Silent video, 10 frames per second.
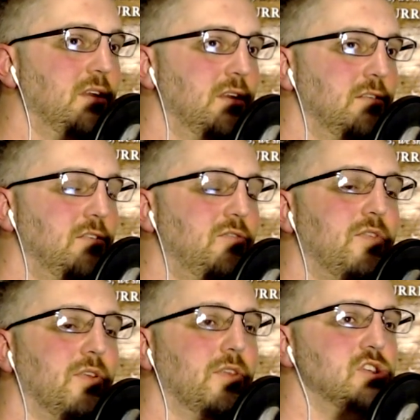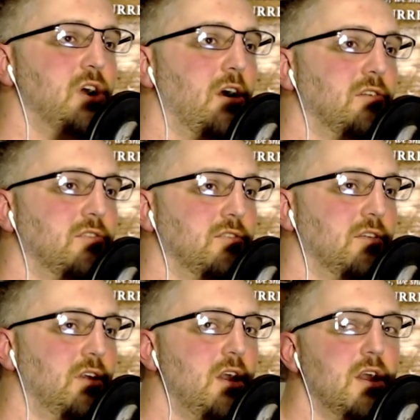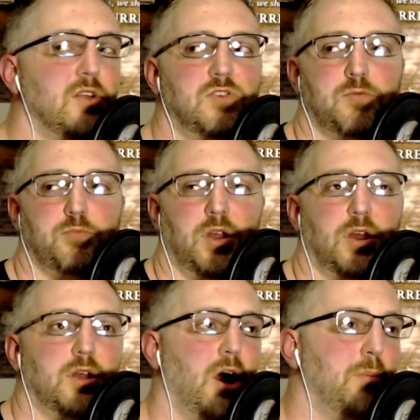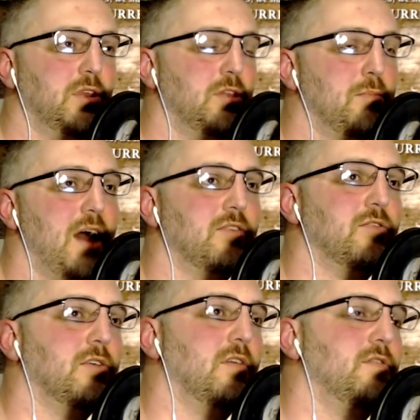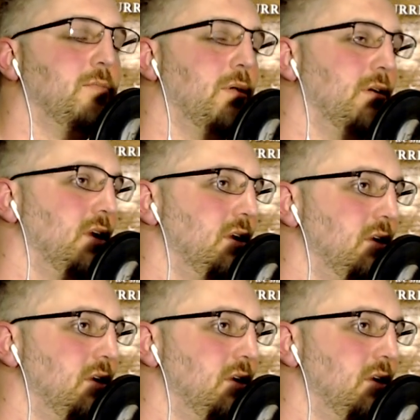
Just fill the jars, just bring a cup to the master of the party.